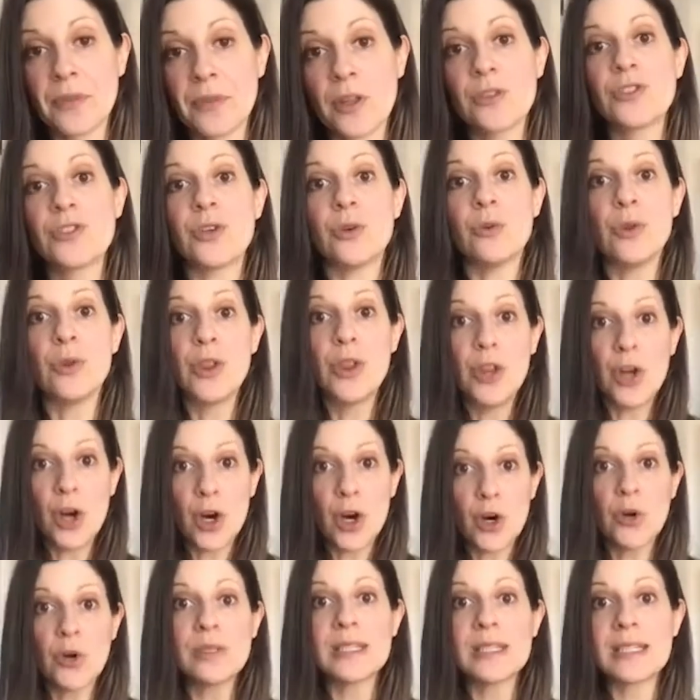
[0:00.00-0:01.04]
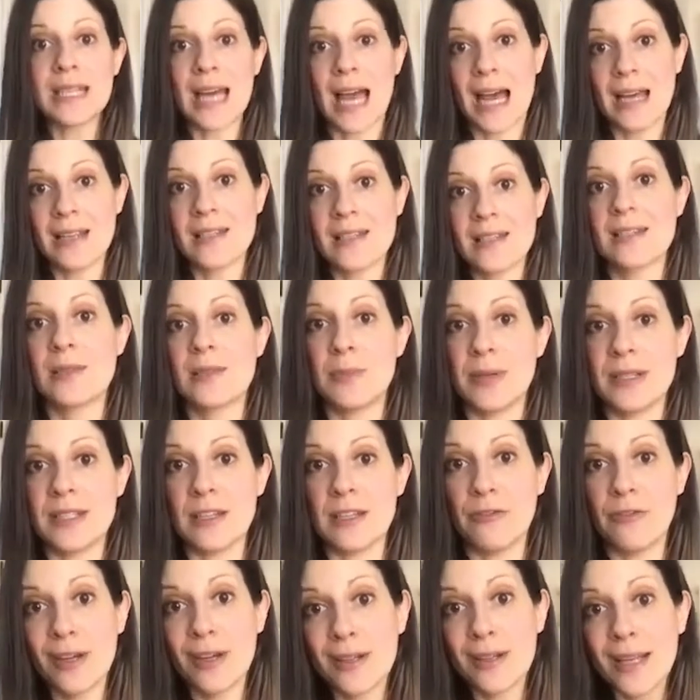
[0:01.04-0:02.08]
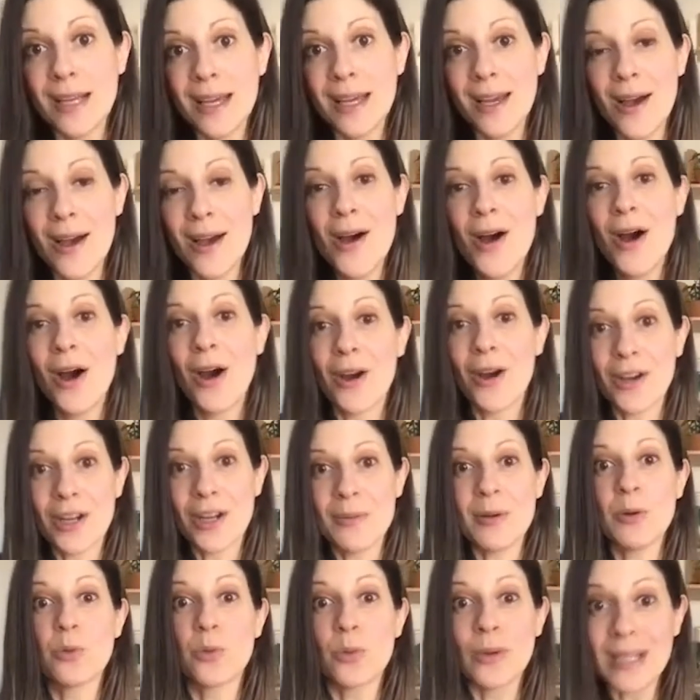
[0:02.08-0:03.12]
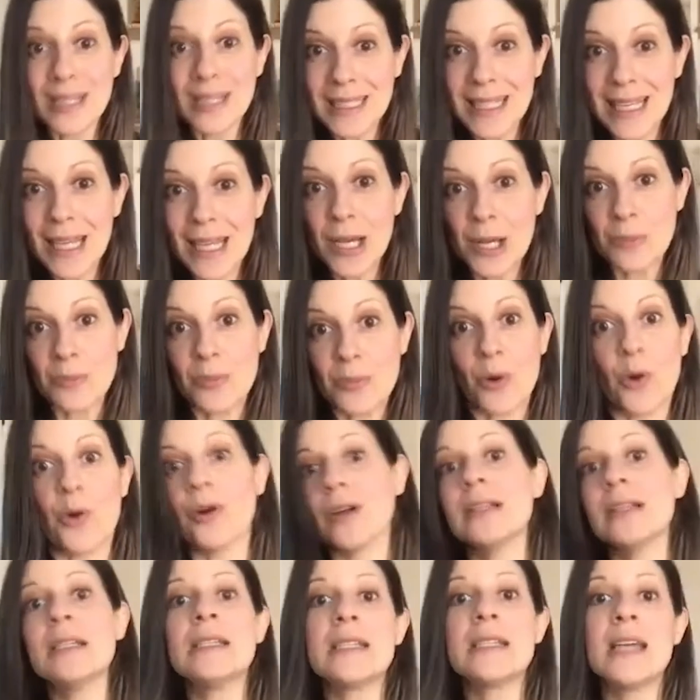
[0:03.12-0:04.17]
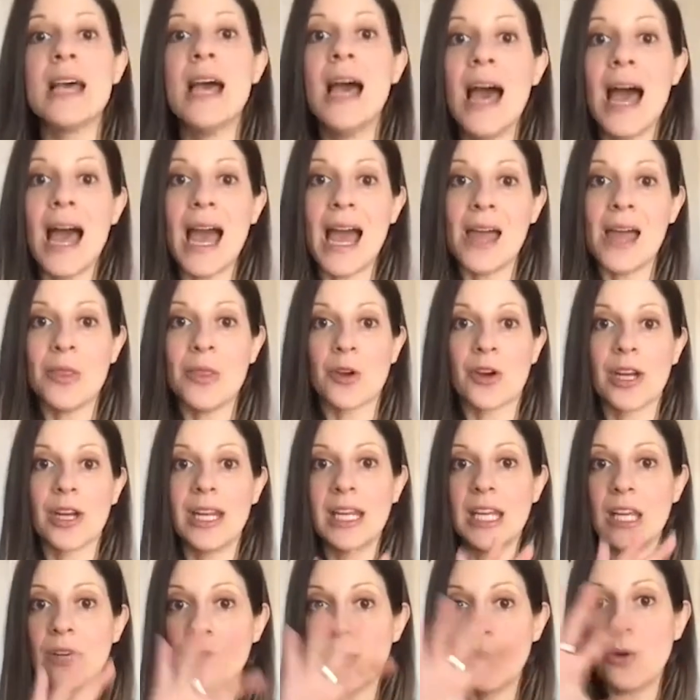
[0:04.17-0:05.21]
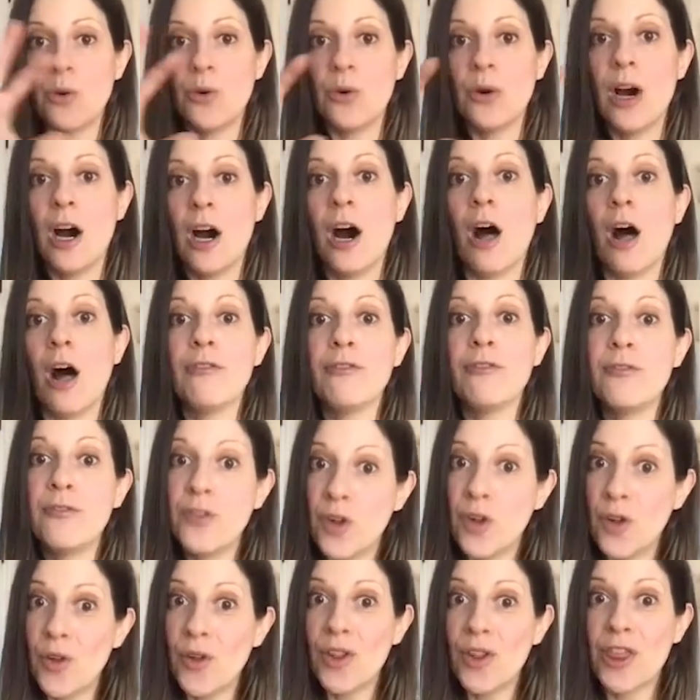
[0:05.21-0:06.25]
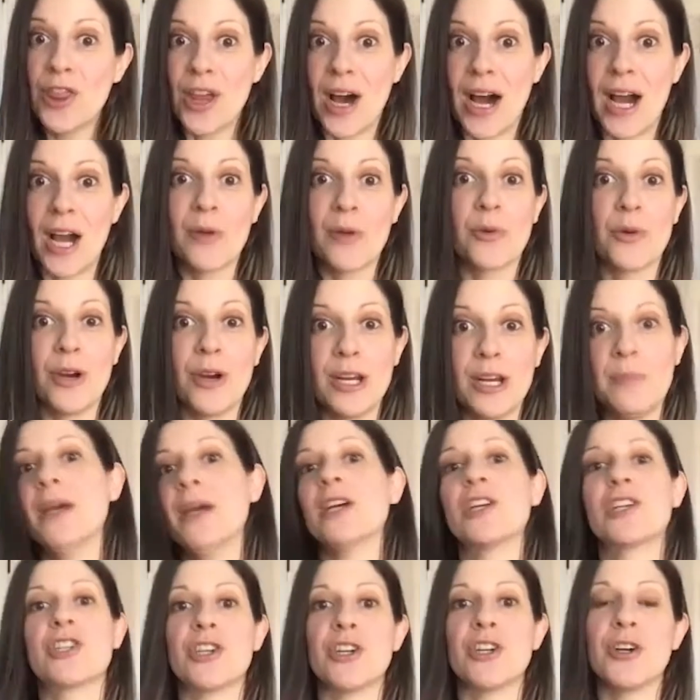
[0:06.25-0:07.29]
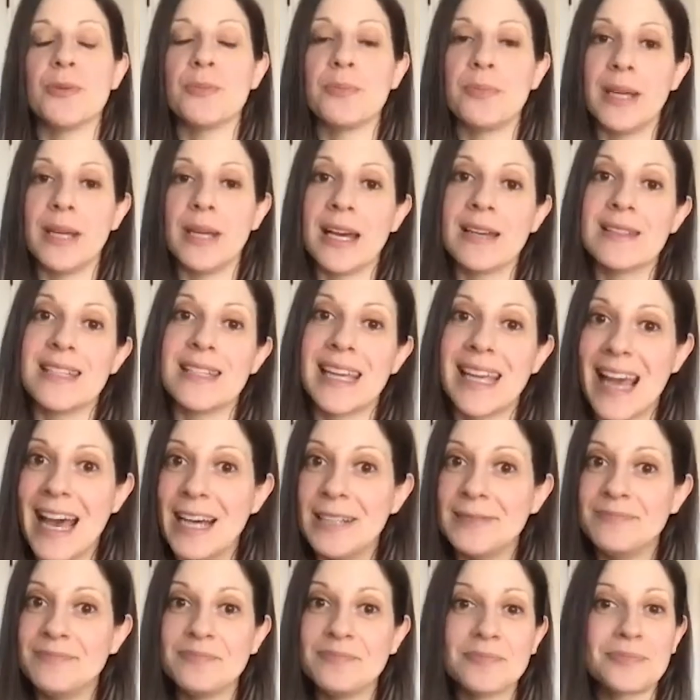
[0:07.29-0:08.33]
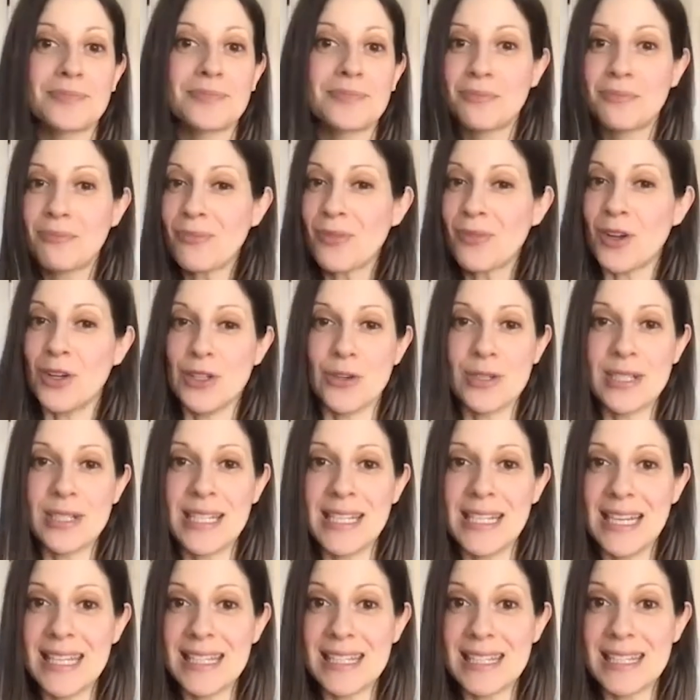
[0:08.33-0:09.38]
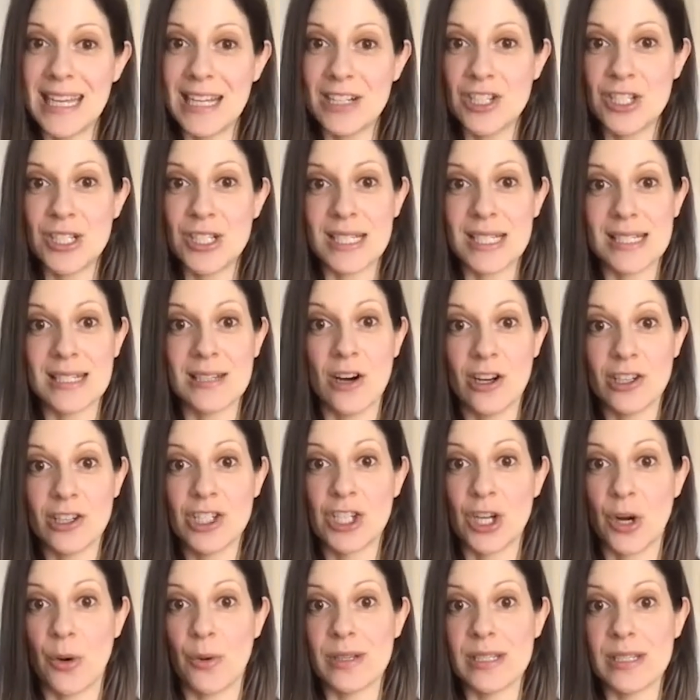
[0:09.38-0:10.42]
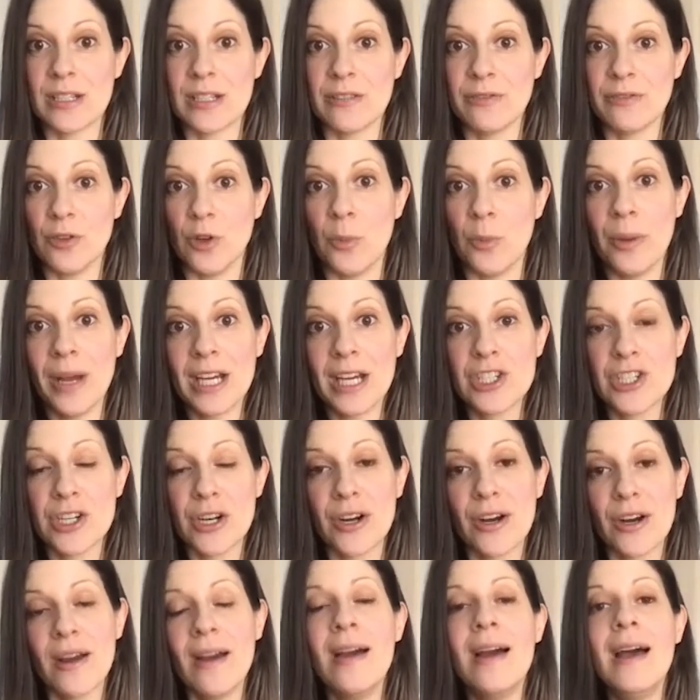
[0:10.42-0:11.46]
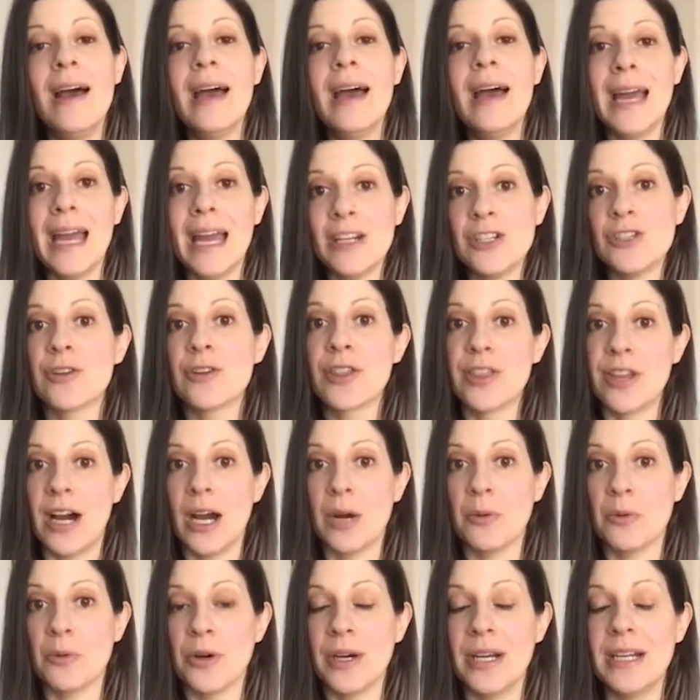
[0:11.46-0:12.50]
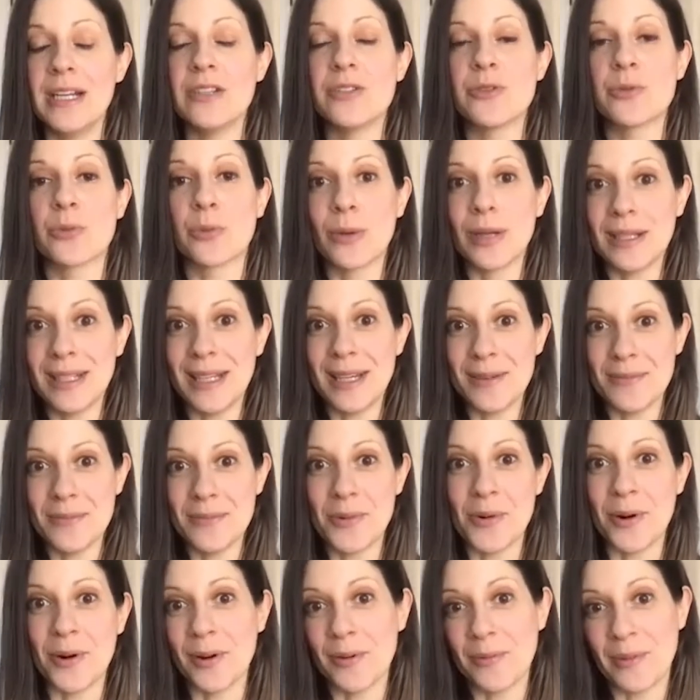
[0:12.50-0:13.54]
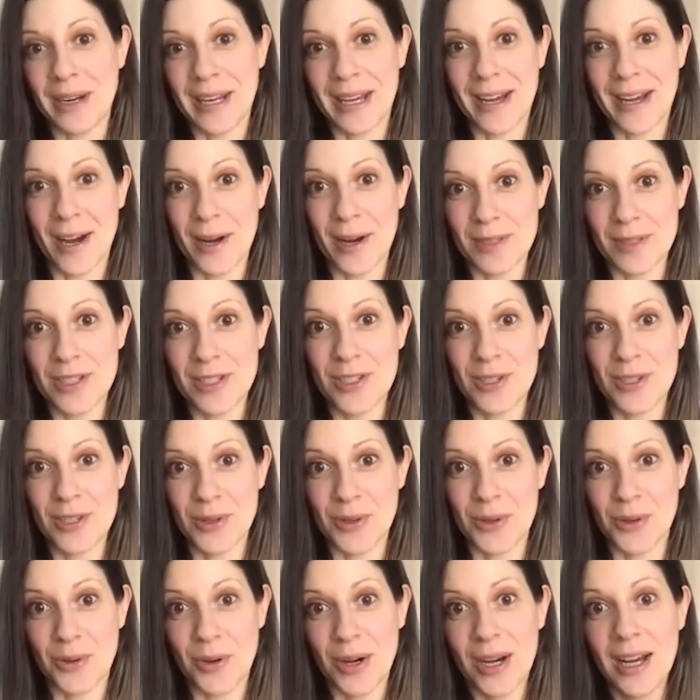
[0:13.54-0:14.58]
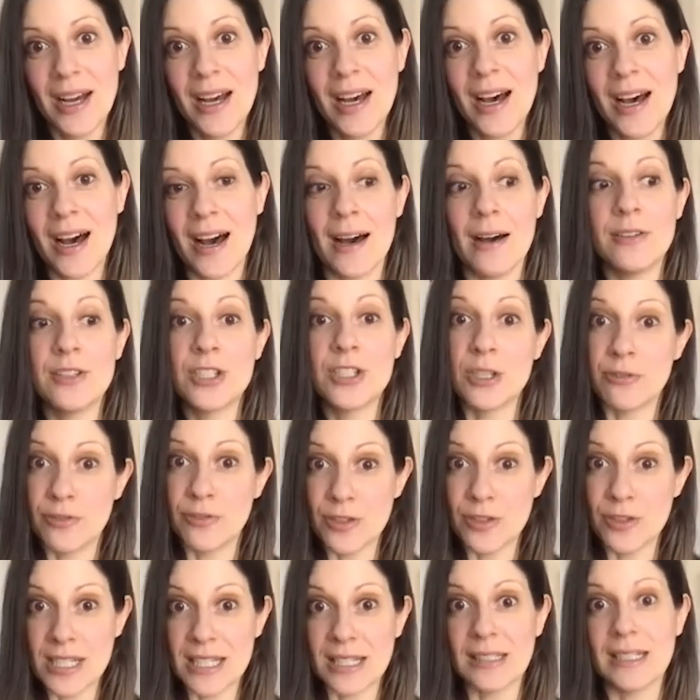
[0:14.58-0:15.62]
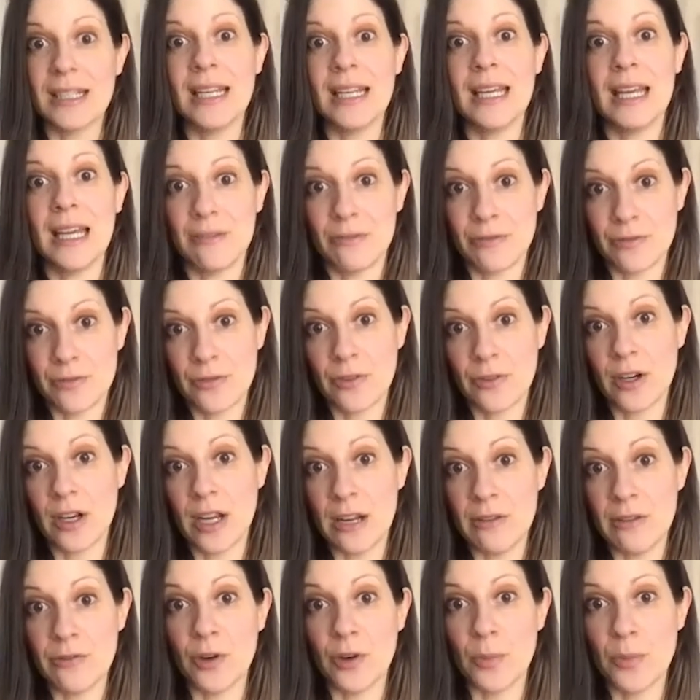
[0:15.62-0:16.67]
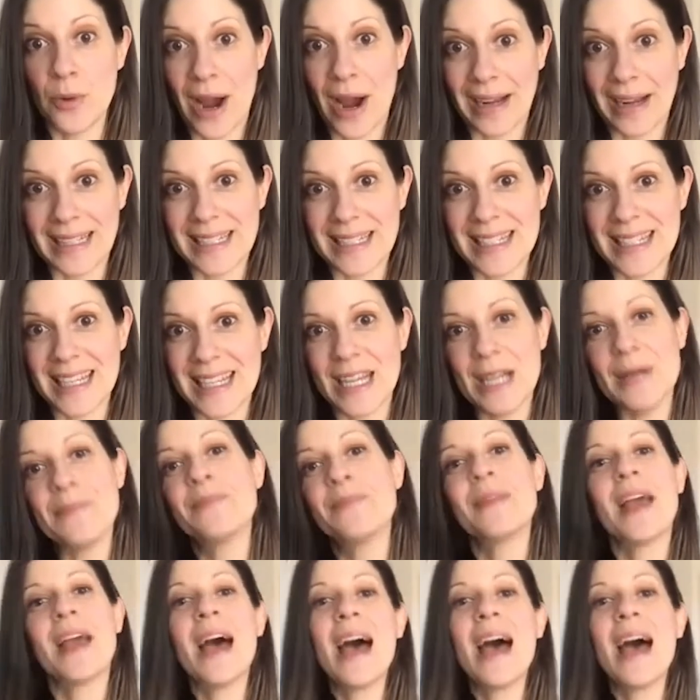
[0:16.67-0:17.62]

So those tests specifically are going to be really important, and they're going to give you a full thyroid picture, because again, your TSH does not show us the full picture, and your thyroid is really important when it comes to fertility and for pregnancy.